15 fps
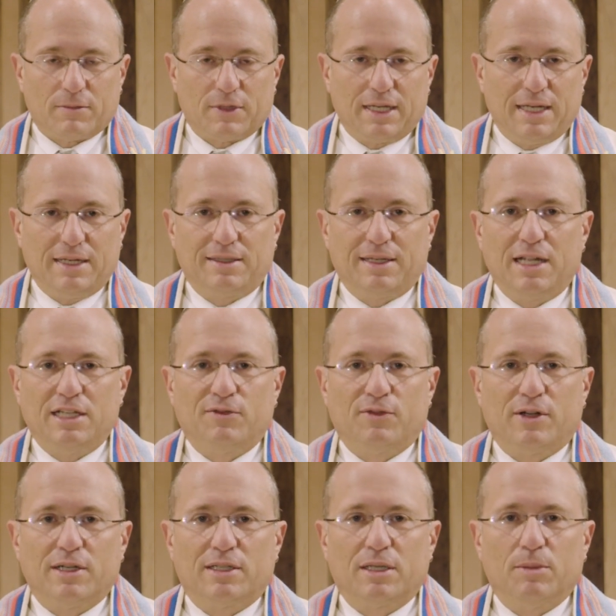He states
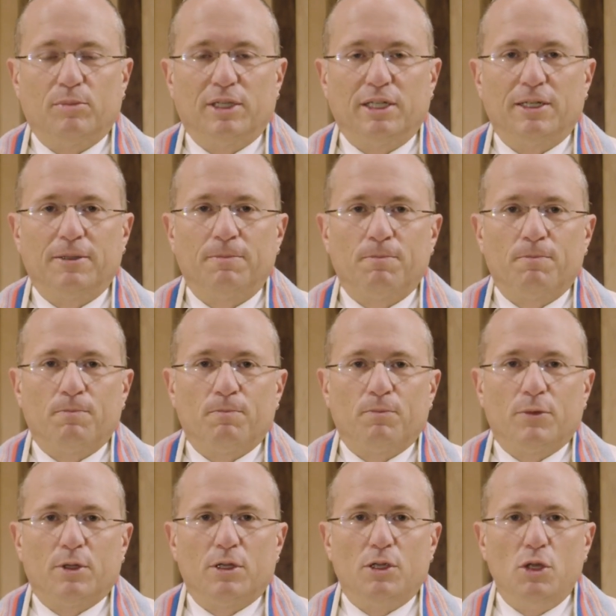very simply,
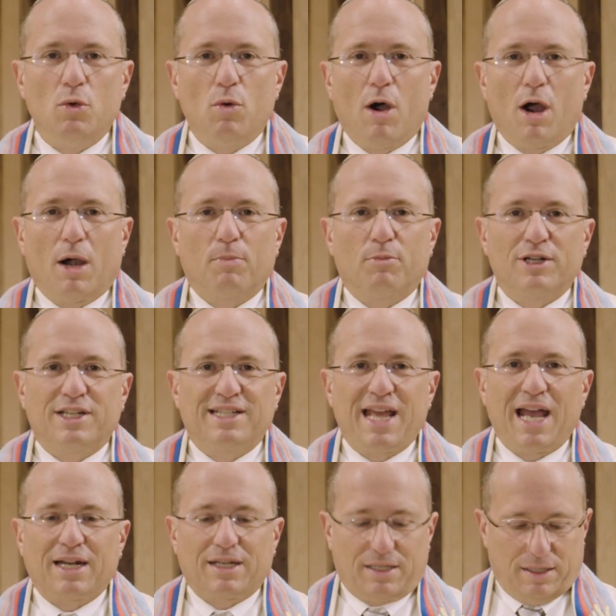you are
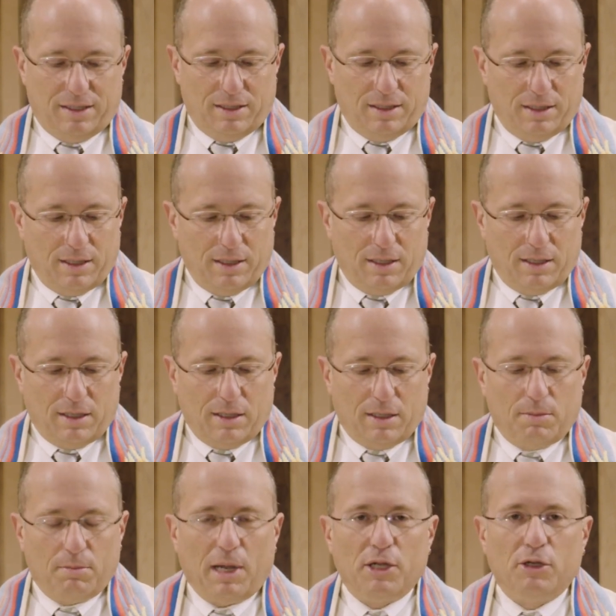protected
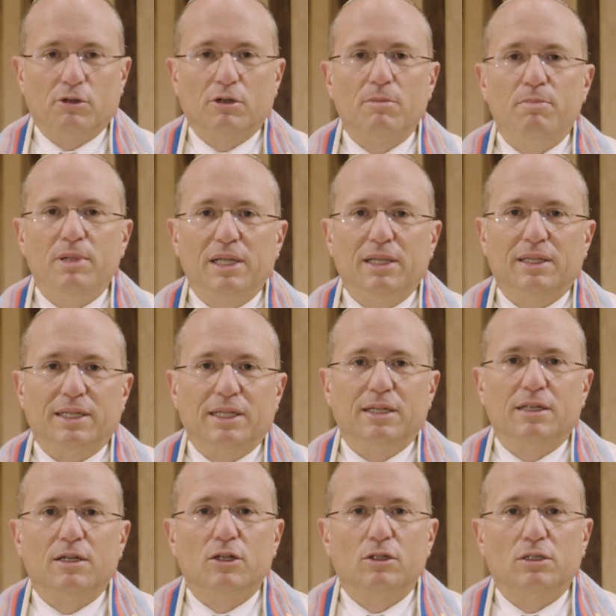by your ability
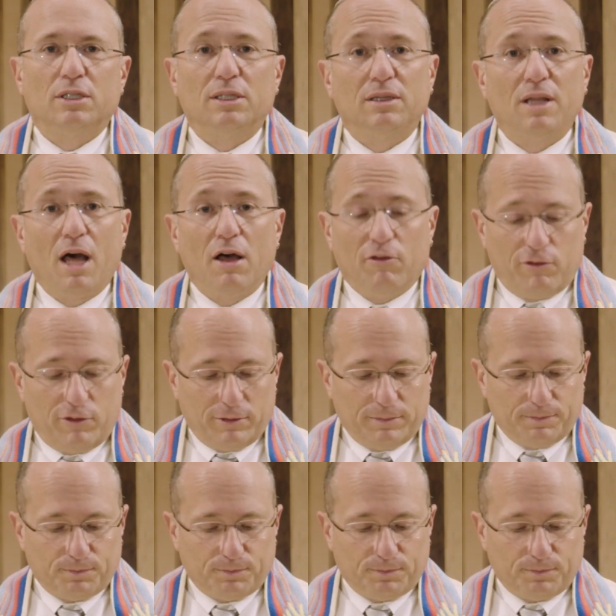to love.